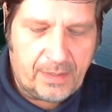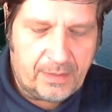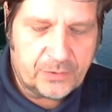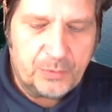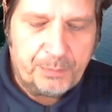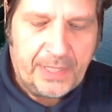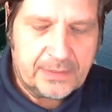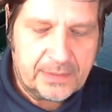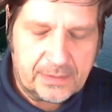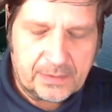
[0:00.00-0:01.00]

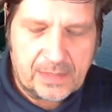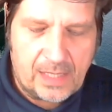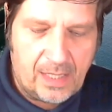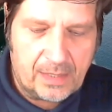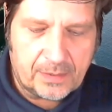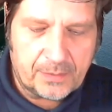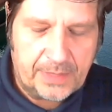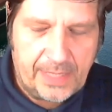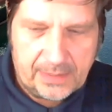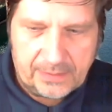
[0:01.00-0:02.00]
Schumpeter's
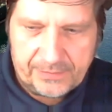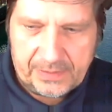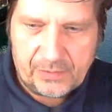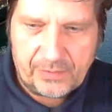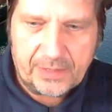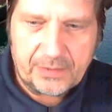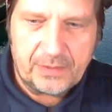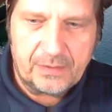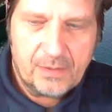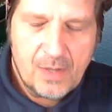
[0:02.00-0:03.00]
creative
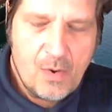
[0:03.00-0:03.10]
destruction,